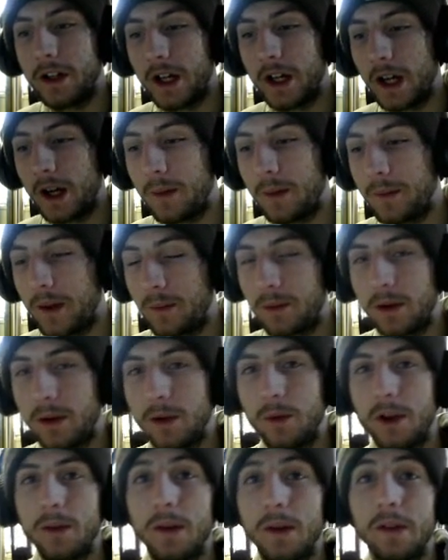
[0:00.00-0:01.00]
They're probably
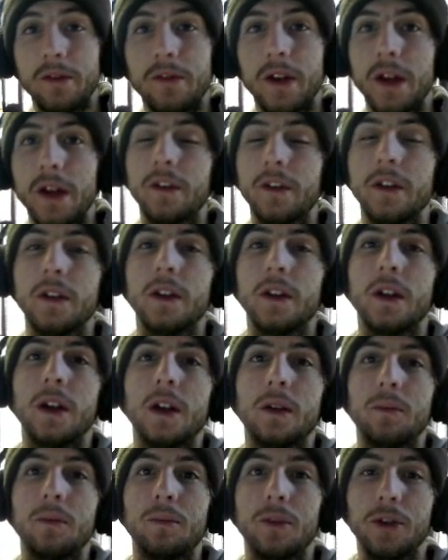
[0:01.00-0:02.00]
one of my favorite
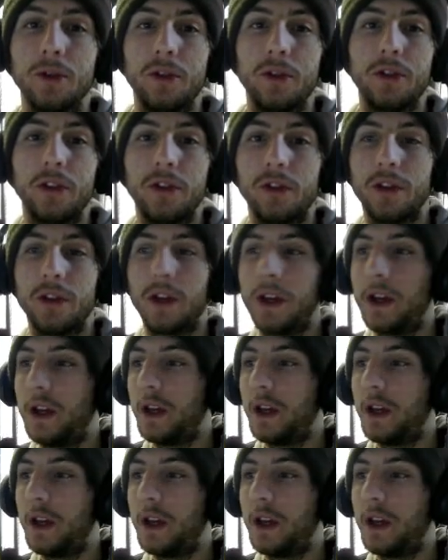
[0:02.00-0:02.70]
producers.